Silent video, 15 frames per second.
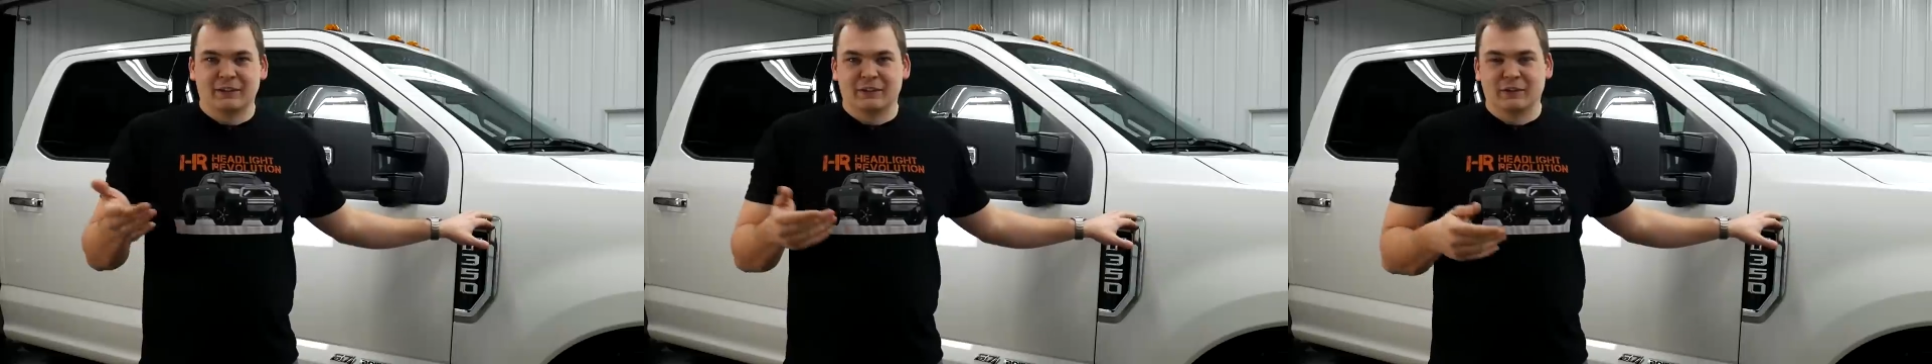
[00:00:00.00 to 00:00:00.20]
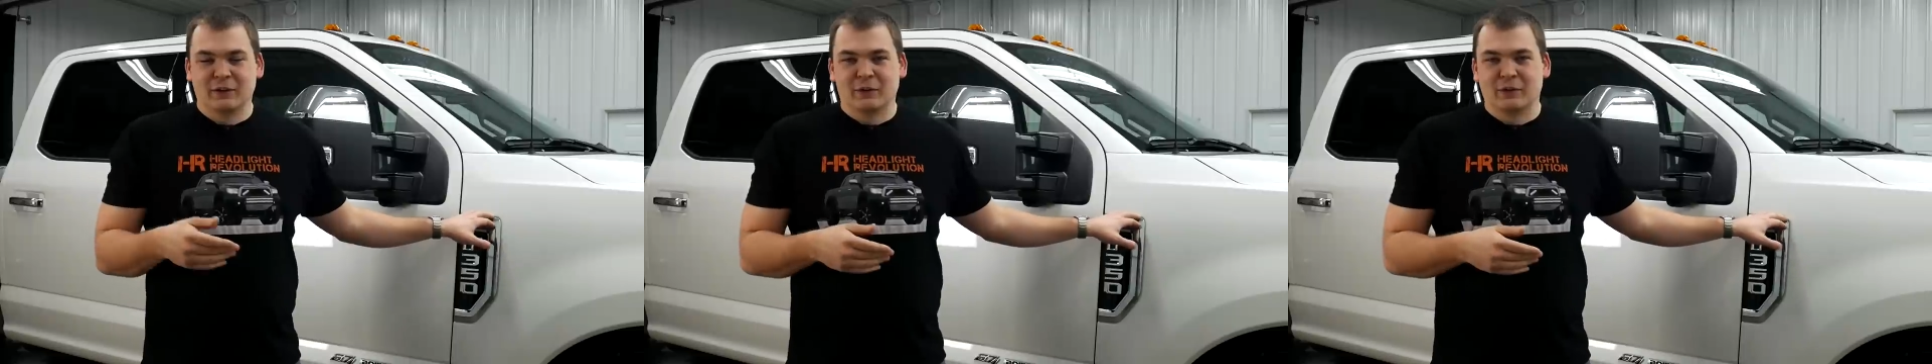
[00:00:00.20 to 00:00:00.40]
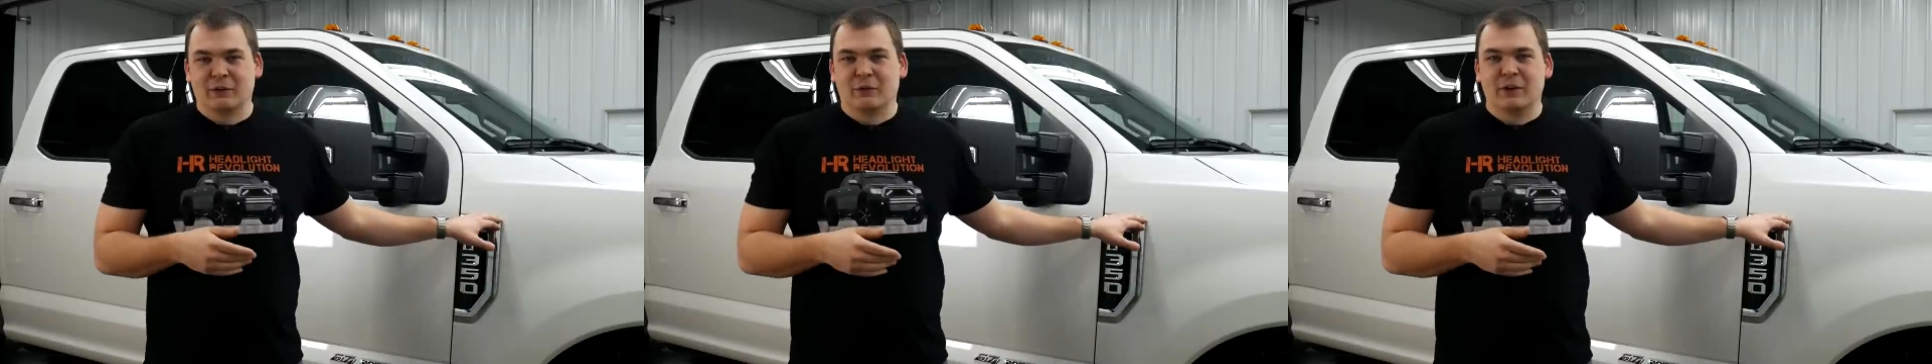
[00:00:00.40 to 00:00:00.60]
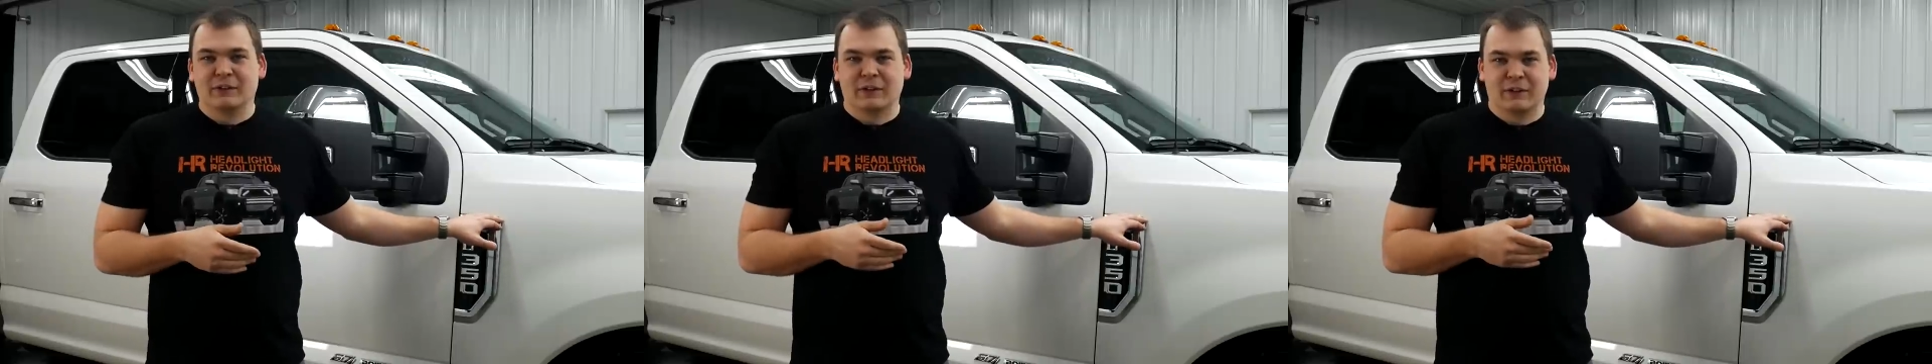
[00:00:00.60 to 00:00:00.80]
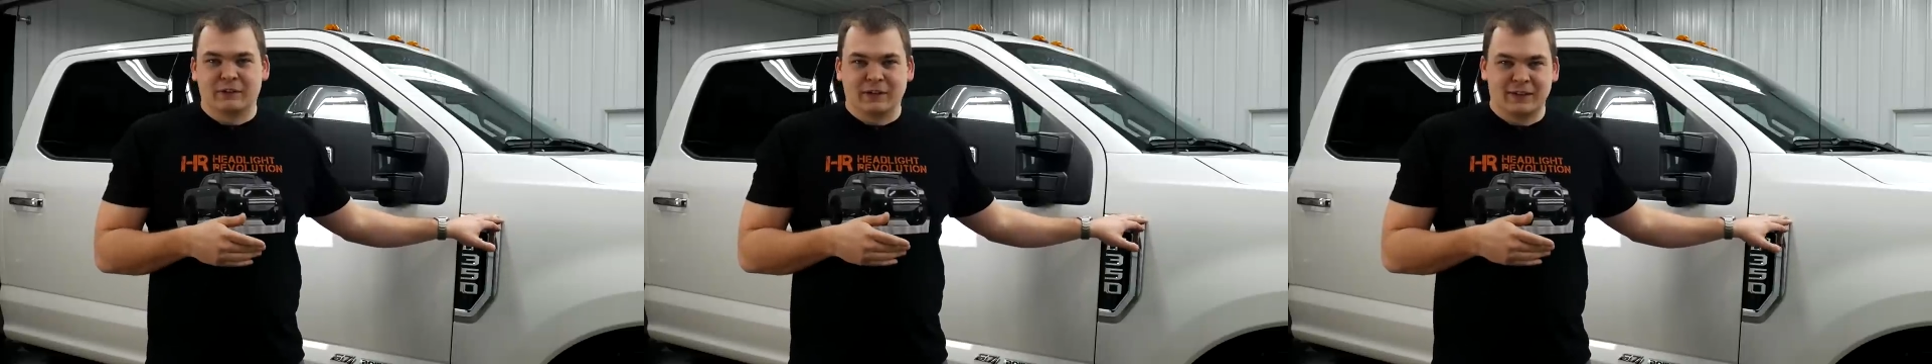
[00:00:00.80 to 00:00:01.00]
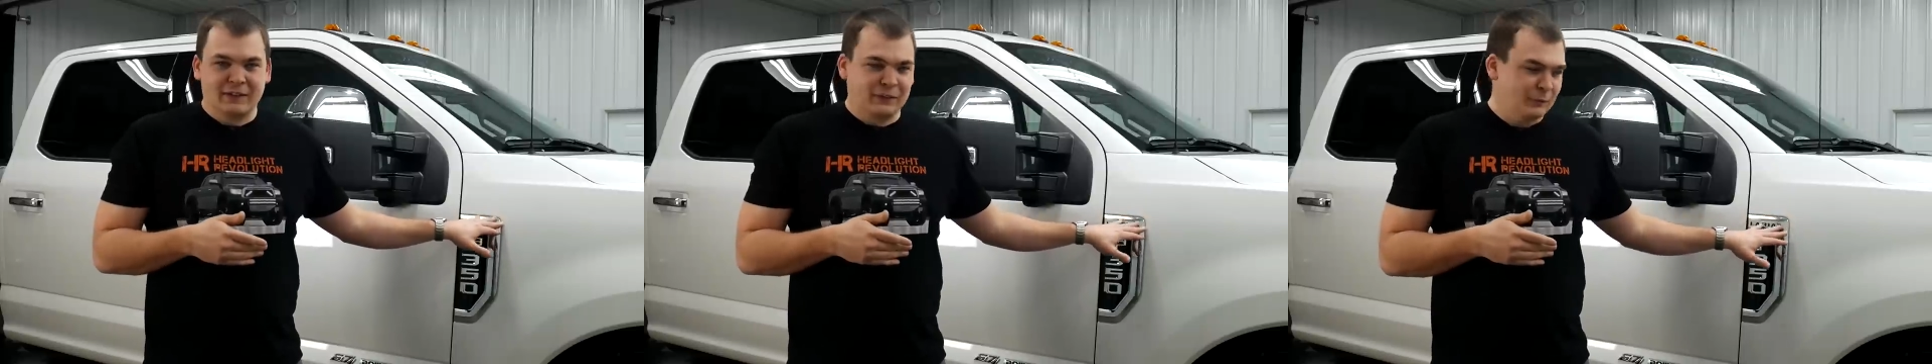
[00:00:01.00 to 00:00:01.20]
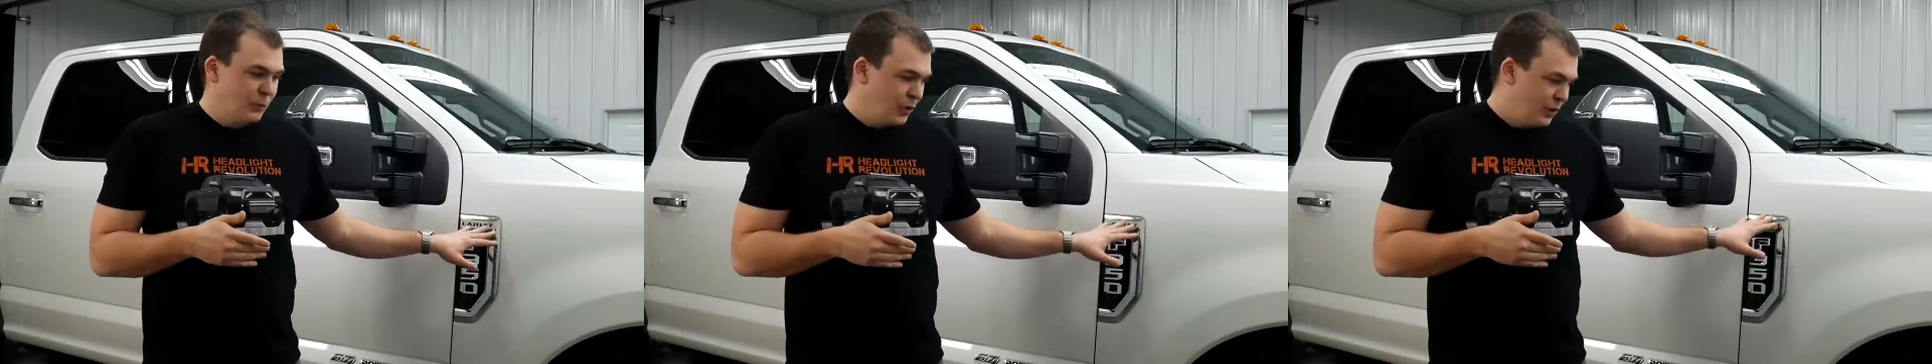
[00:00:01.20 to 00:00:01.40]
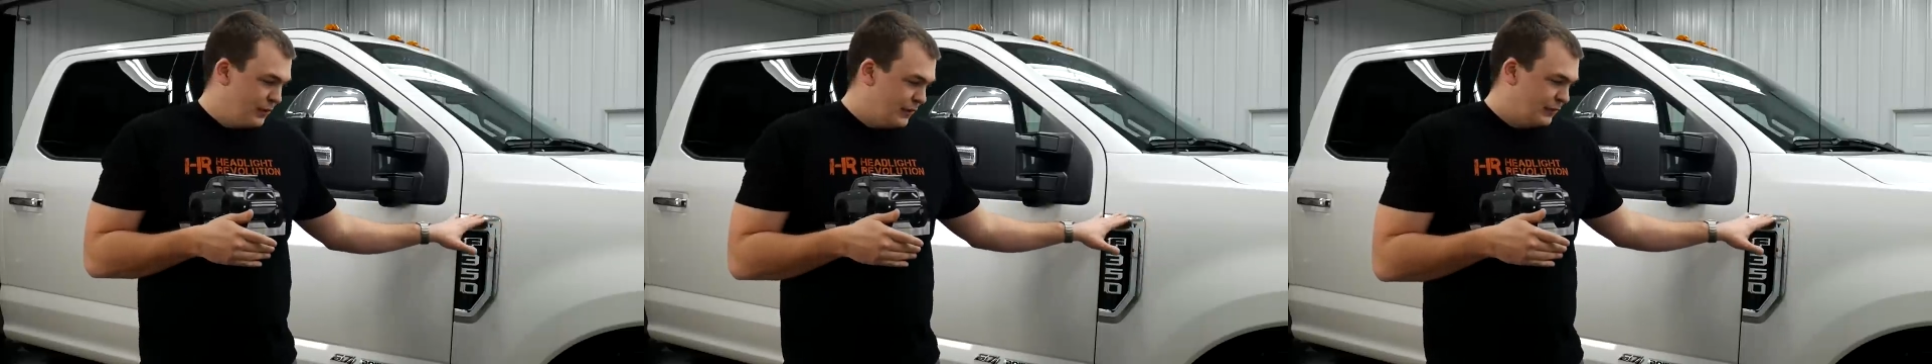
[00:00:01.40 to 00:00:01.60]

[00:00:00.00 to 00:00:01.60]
zero degrees outside this morning.